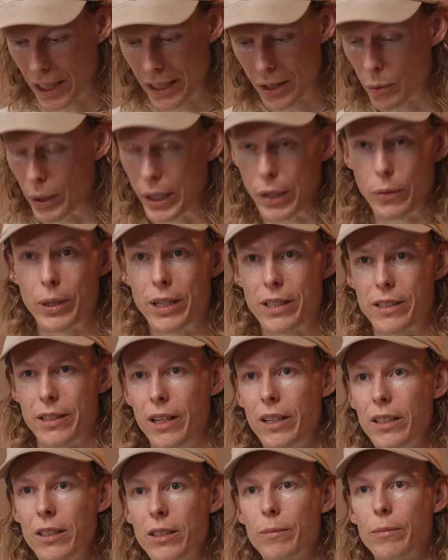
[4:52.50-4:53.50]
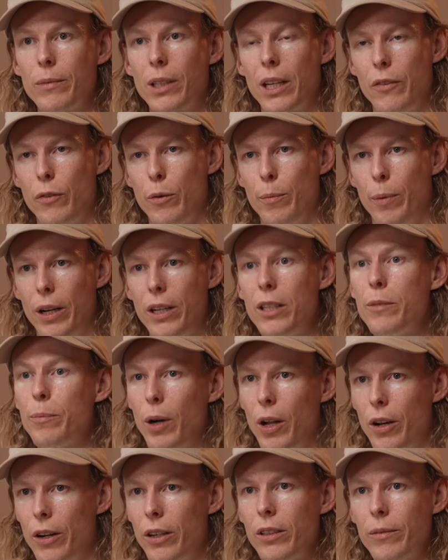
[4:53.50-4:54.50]
in 2026, if you buy this
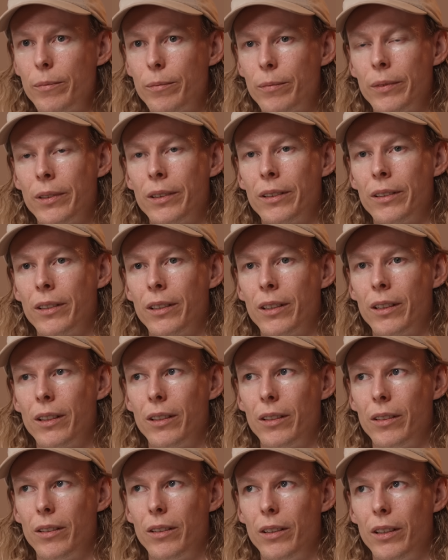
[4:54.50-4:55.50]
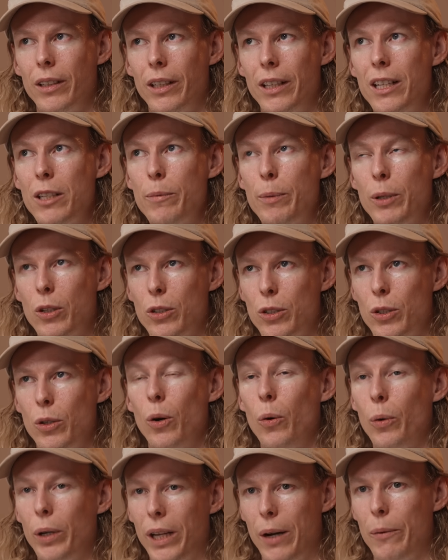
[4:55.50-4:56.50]
product, it is because you're
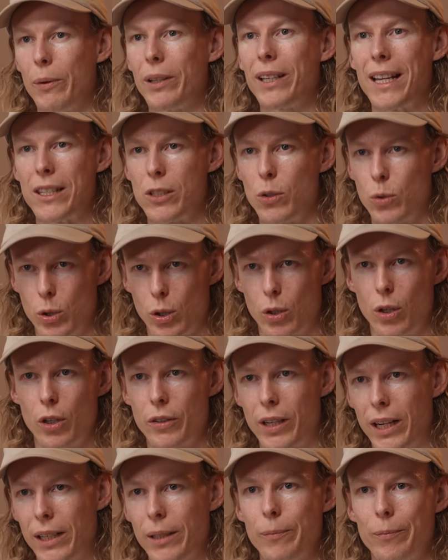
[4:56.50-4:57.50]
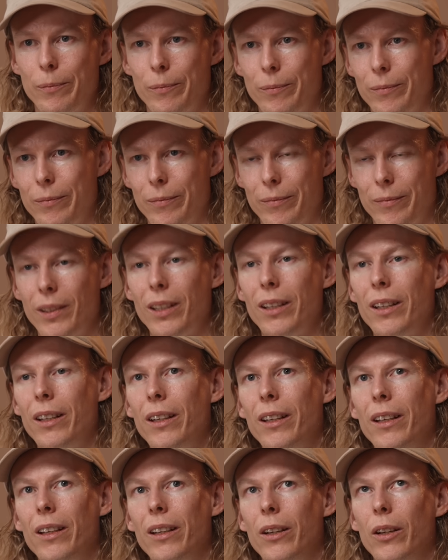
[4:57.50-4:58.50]
okay with that social contract.
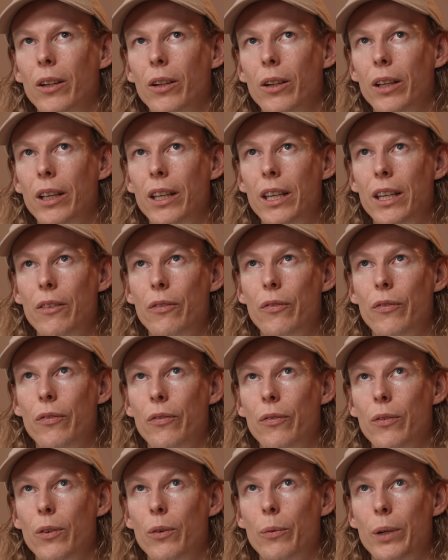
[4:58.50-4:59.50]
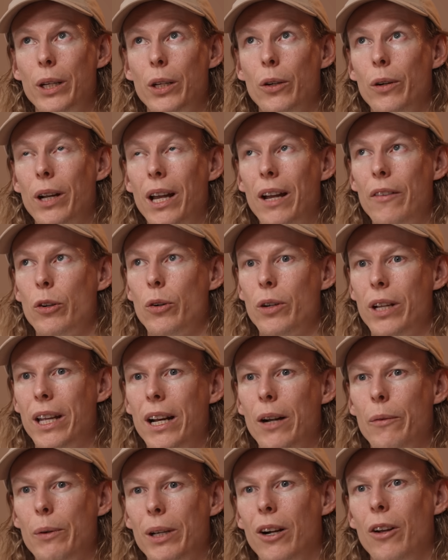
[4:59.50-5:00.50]
If we don't have your
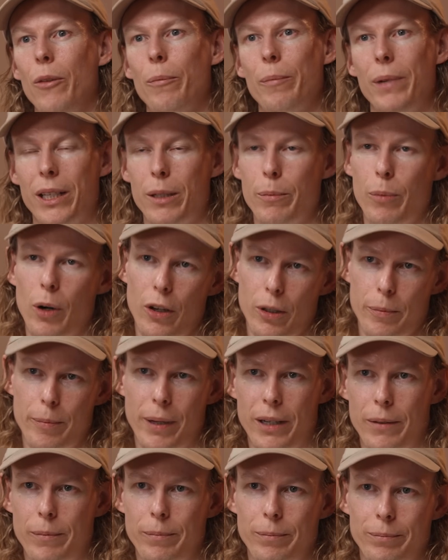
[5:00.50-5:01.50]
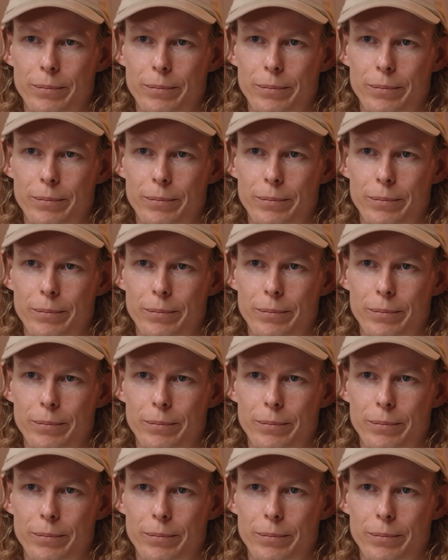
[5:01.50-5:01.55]
data, we can't make the product better.